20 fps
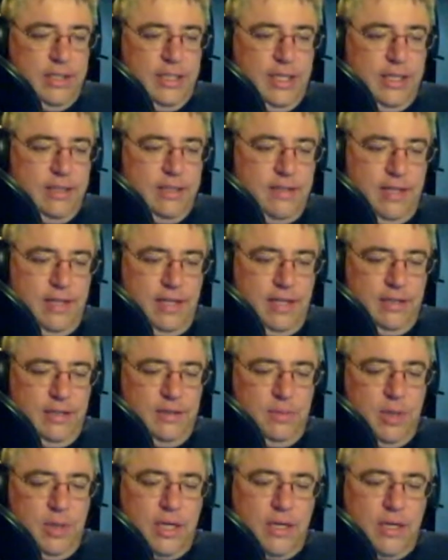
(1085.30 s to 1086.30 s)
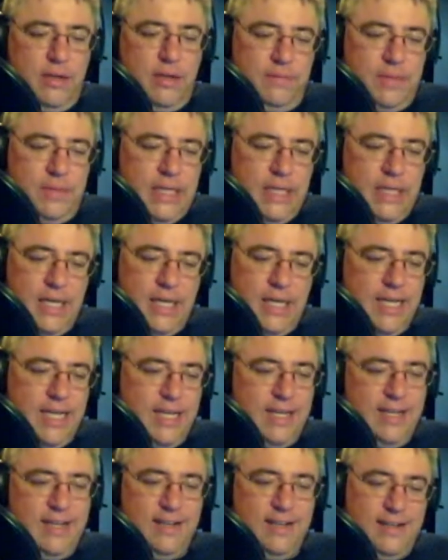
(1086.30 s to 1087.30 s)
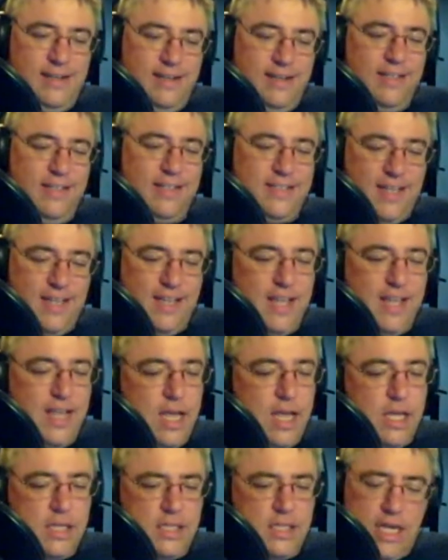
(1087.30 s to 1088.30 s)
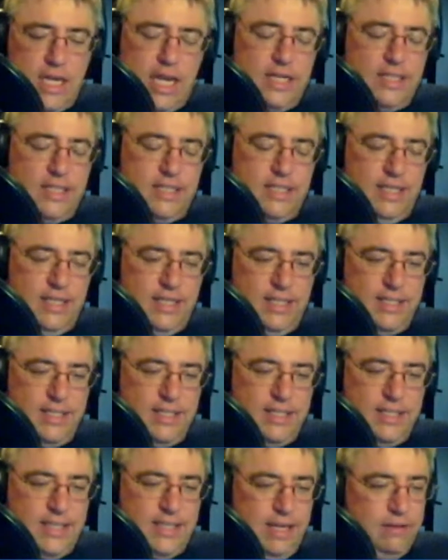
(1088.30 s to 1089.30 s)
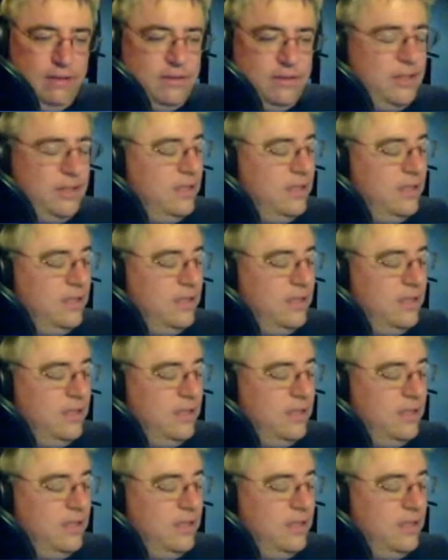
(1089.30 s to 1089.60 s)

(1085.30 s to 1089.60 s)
Having tried to get things to work. It's not as